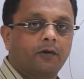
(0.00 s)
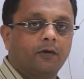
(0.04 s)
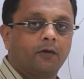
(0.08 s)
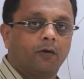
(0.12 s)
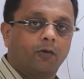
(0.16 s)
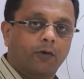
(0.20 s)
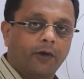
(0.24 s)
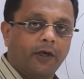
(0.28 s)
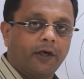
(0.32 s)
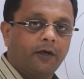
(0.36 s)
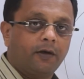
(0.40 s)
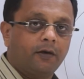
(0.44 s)

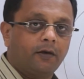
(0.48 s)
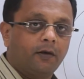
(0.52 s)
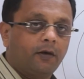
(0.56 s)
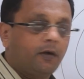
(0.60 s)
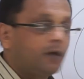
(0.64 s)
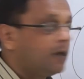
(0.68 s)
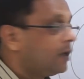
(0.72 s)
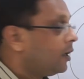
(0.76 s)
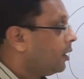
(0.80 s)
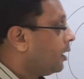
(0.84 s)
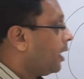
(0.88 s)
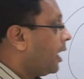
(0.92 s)
Okay,
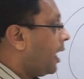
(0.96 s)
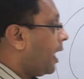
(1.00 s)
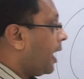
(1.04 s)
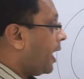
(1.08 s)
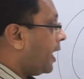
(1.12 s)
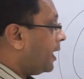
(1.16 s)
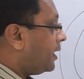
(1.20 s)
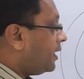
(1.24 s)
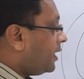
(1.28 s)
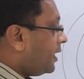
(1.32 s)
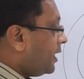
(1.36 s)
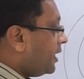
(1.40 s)

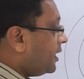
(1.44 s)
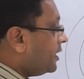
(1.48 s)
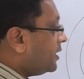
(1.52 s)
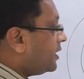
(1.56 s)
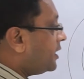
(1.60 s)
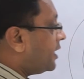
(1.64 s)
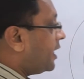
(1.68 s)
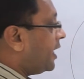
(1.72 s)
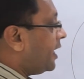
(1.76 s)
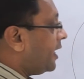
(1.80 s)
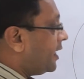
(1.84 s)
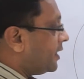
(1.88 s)
and in
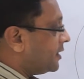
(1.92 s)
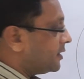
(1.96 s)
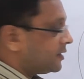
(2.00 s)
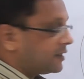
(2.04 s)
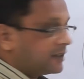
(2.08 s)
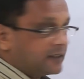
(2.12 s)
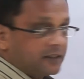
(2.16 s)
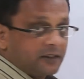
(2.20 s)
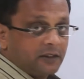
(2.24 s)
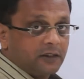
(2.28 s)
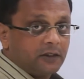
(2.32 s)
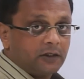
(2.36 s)

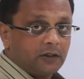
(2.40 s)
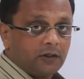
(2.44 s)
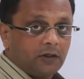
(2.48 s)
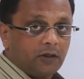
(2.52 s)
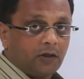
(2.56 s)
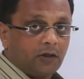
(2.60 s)
case,